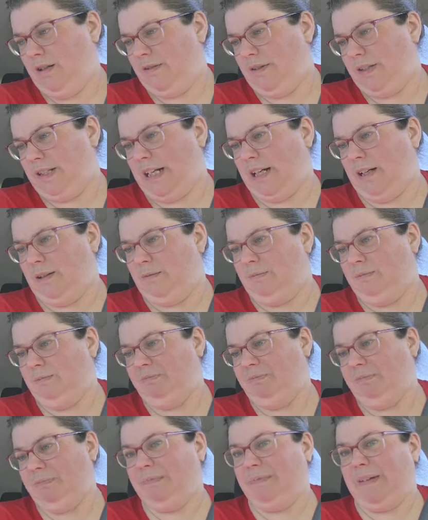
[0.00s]
So,
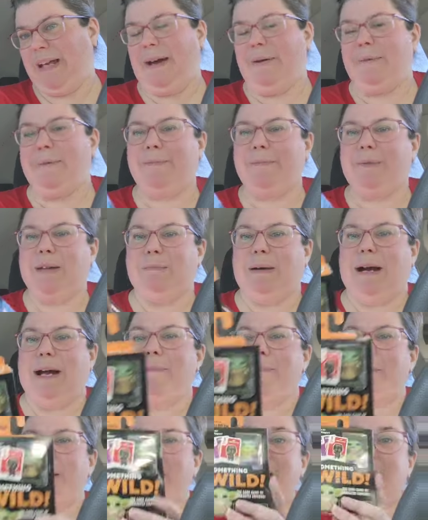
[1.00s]
yeah,
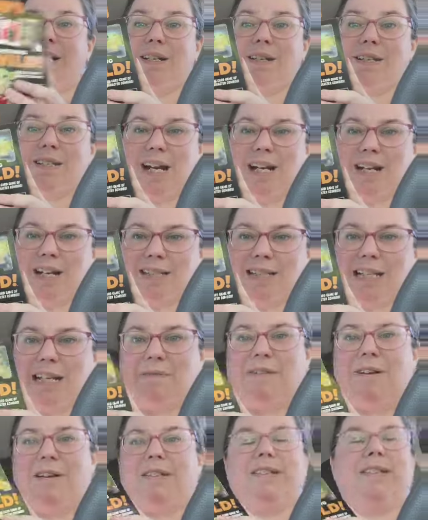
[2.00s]
but stock
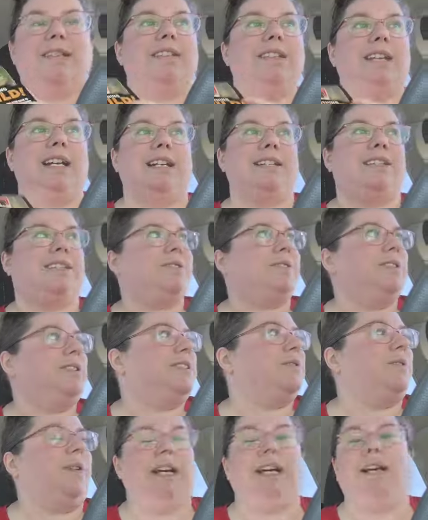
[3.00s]
stuffers, and that's
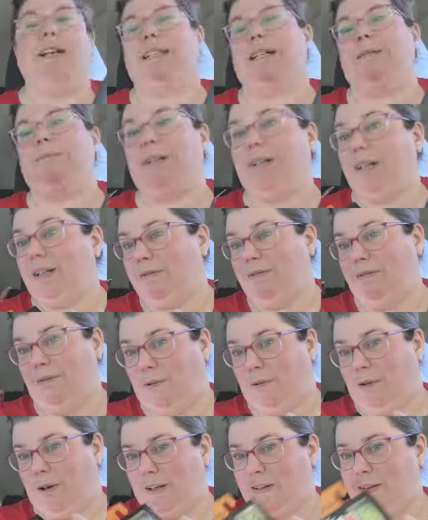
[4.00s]
just great because I'm looking
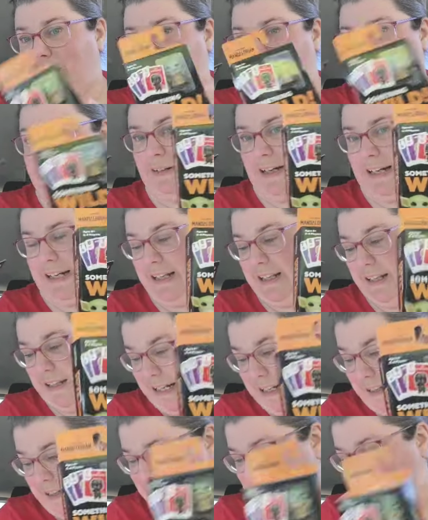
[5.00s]
for stuff like
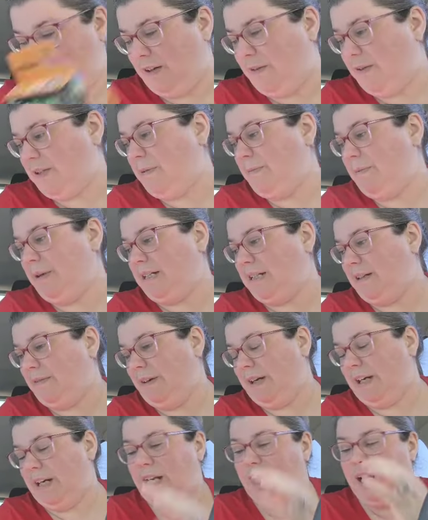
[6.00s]
this, you know, something
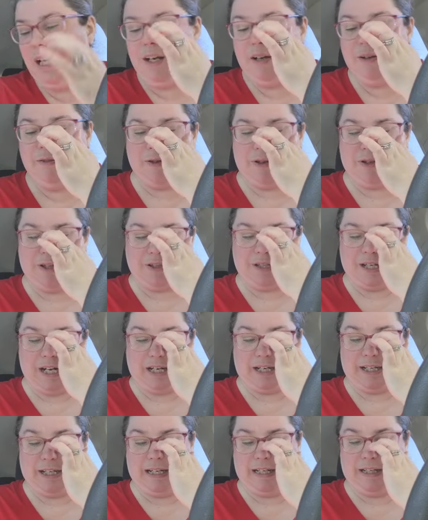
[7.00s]
different for their
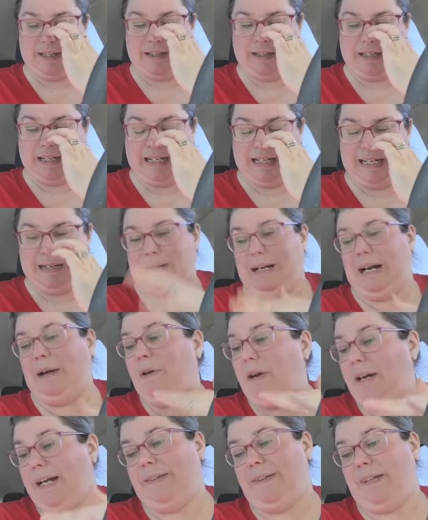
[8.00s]
stocking. Um, and I
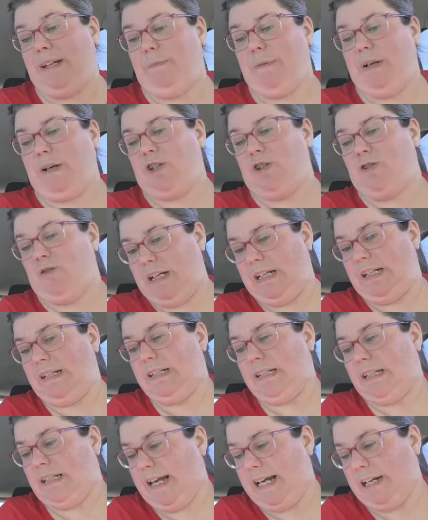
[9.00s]
will get them their
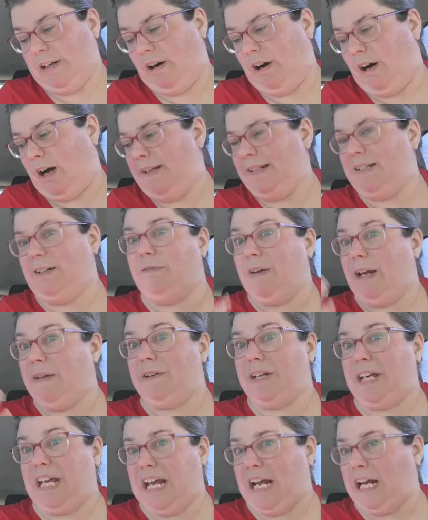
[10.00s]
treats later on, like their
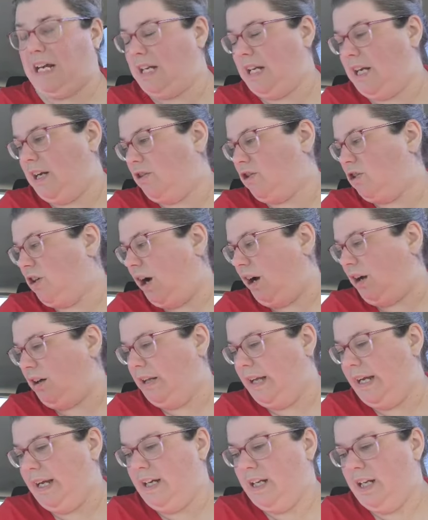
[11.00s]
favorite candy and
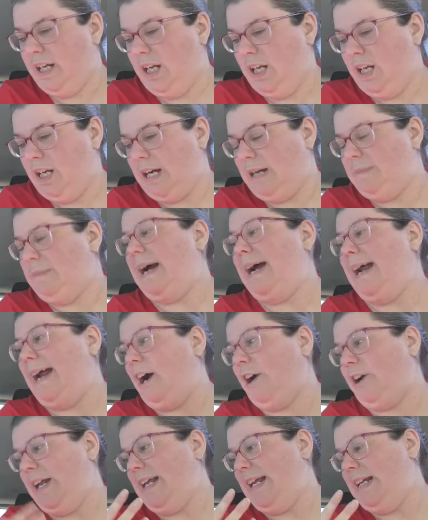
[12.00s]
chocolate. I mean, I
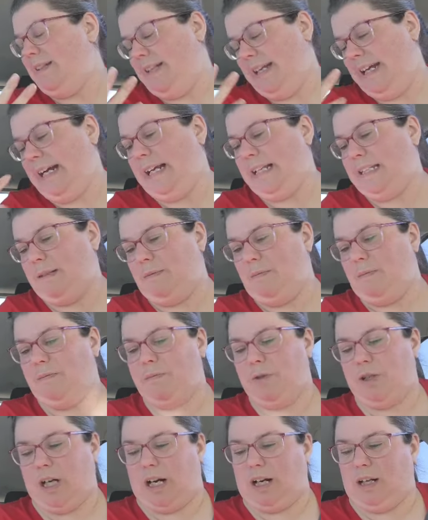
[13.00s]
already get, did get some
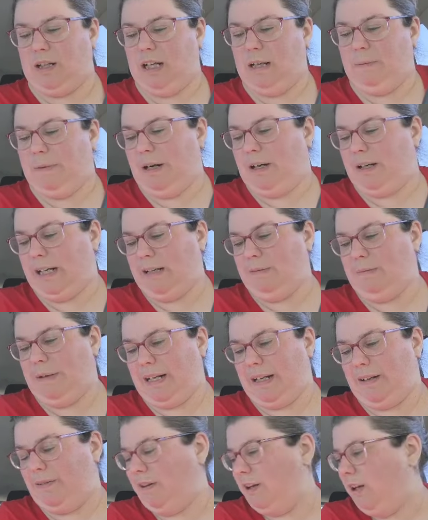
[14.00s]
chocolate, but I'll get them like
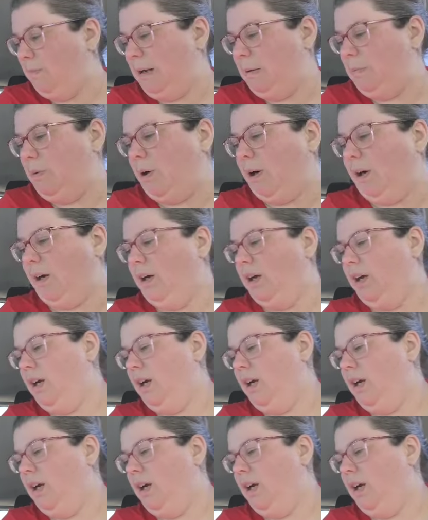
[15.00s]
a little bit more